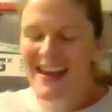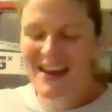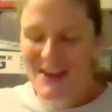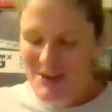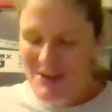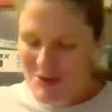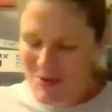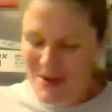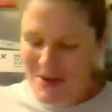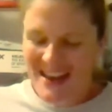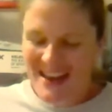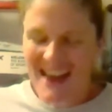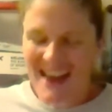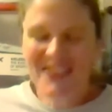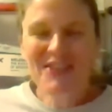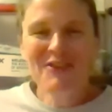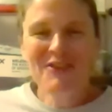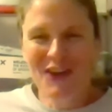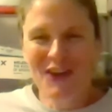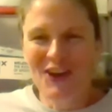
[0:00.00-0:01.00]
You are not
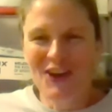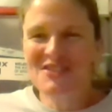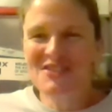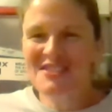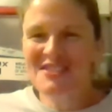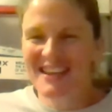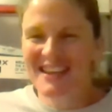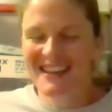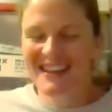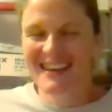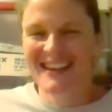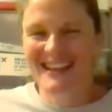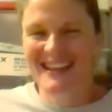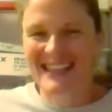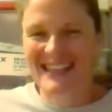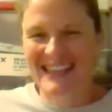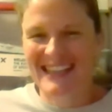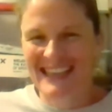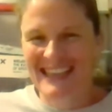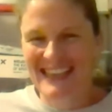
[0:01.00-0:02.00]
the first.
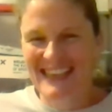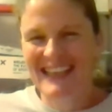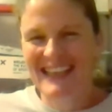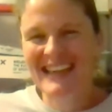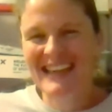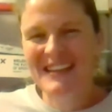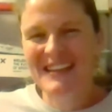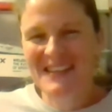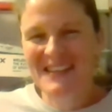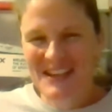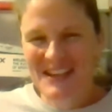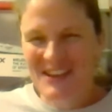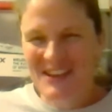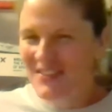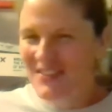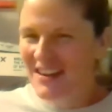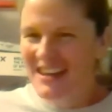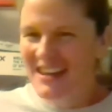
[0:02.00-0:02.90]
You are